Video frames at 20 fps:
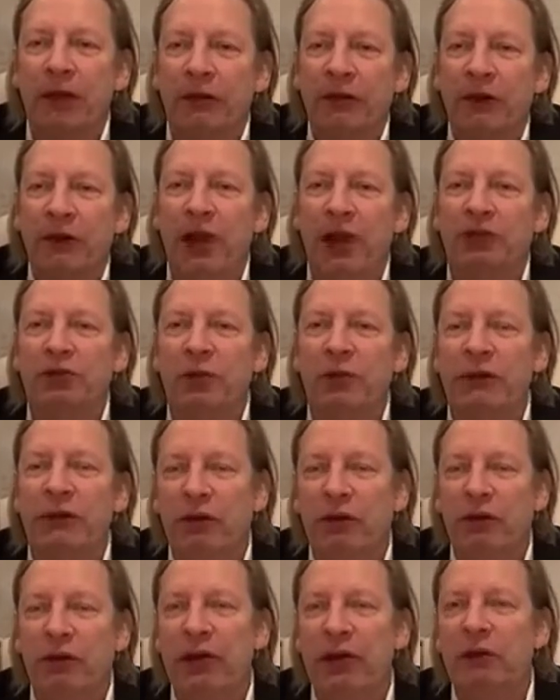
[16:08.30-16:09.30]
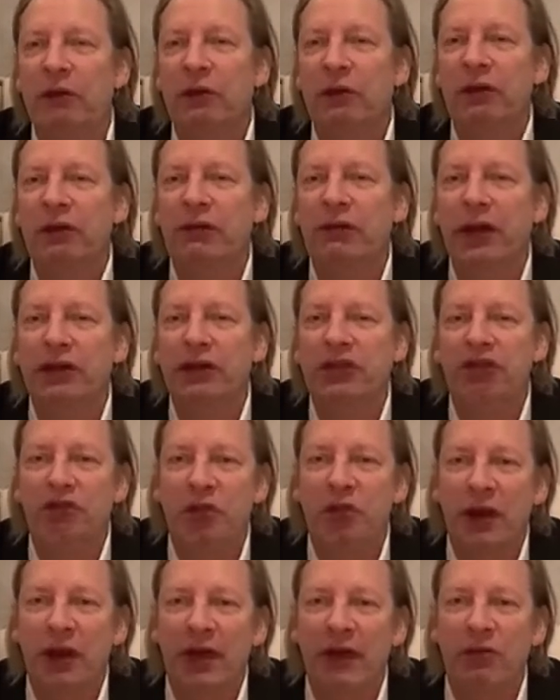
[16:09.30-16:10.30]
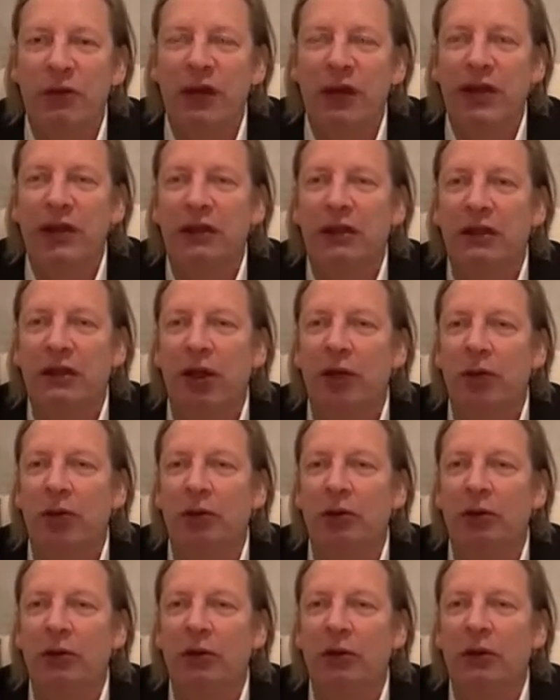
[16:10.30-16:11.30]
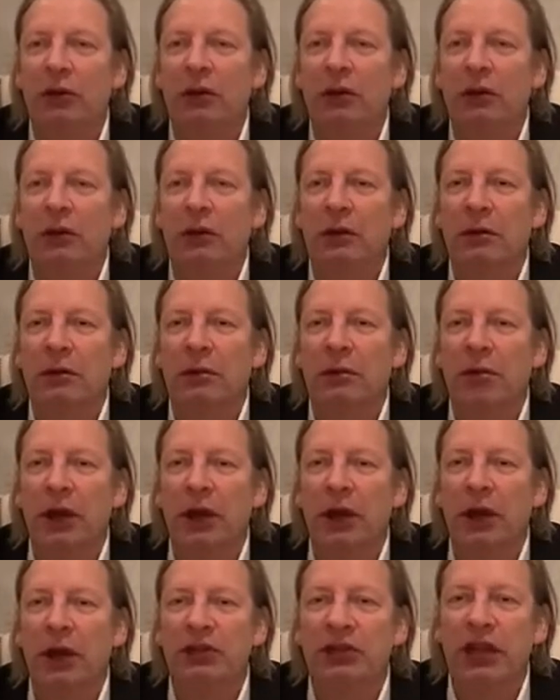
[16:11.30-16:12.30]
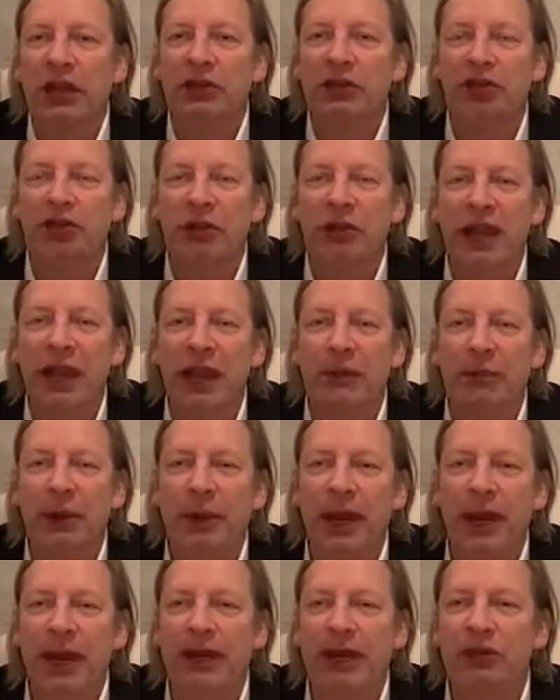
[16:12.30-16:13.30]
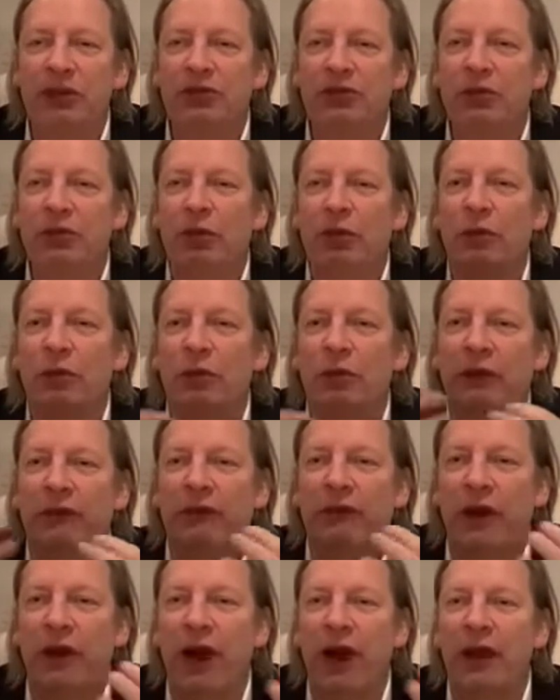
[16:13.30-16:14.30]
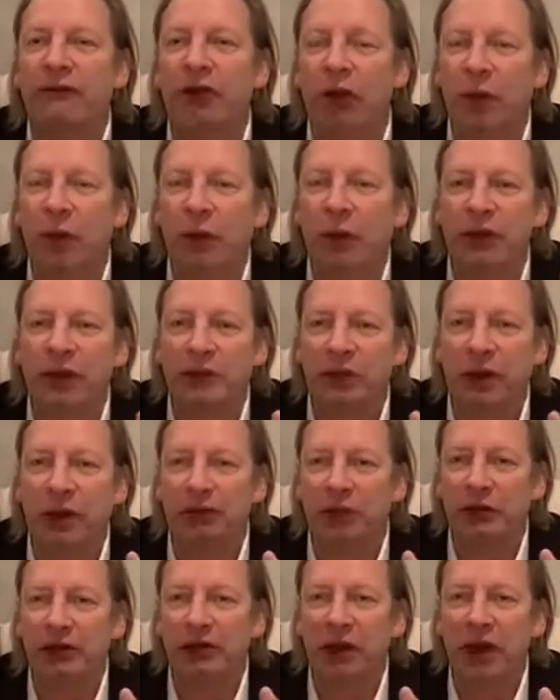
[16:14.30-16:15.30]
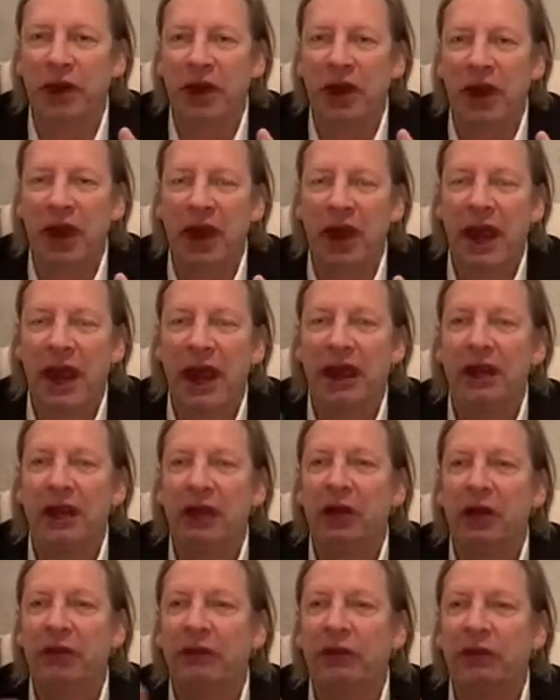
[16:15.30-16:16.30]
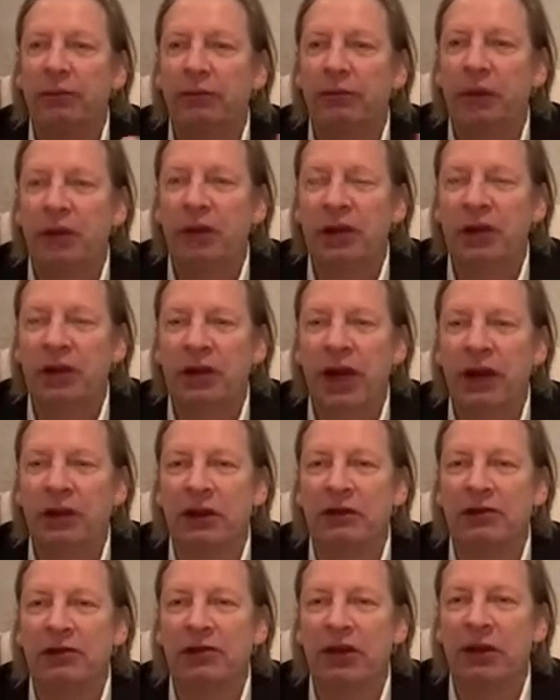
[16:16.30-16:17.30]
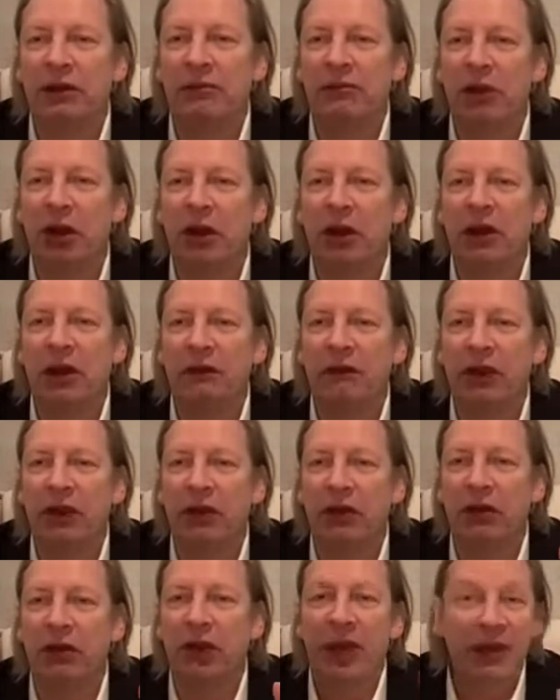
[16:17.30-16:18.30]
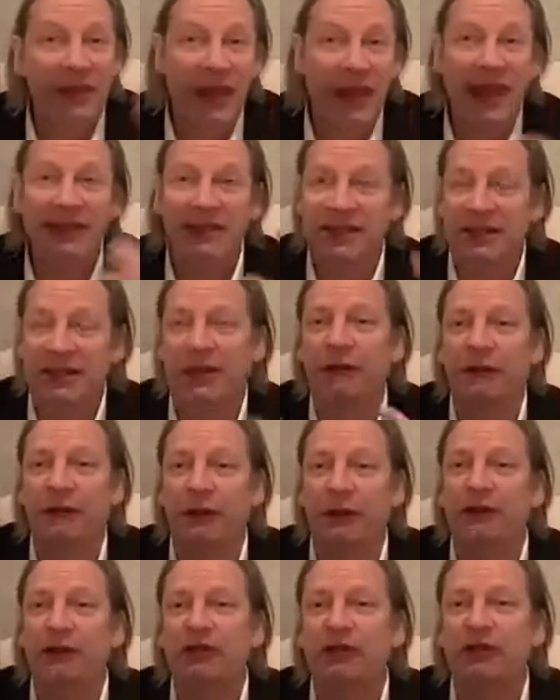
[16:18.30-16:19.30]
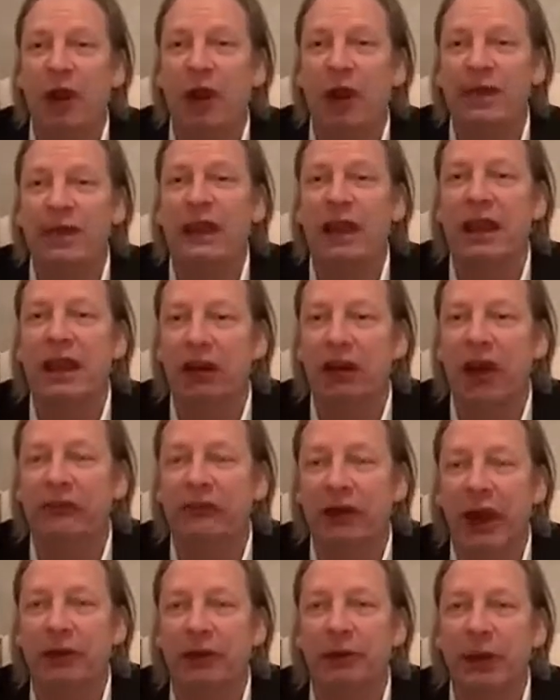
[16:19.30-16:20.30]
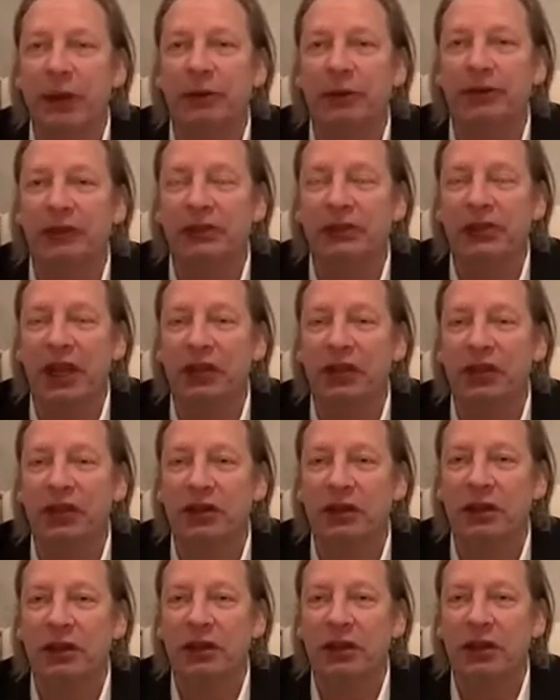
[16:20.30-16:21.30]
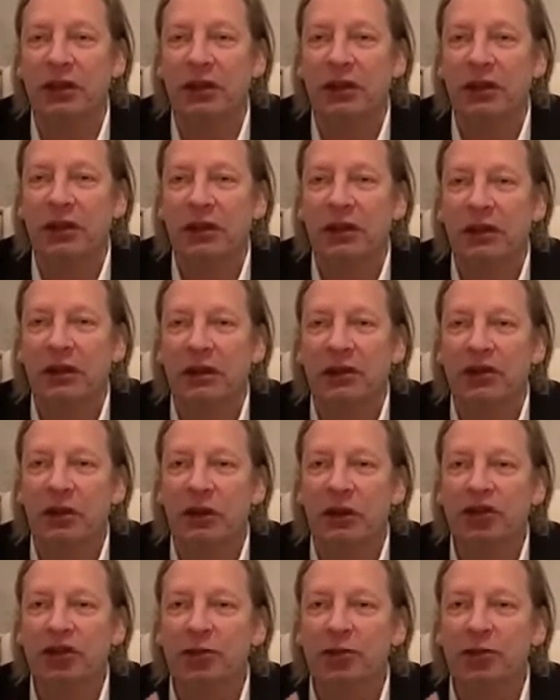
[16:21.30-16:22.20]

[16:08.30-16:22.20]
For us, we've advised 20 winning global presidential campaigns, 5 Nobel Peace Prize winners, added over $1 billion in market value. That's difference right there. I've got people's attention. So as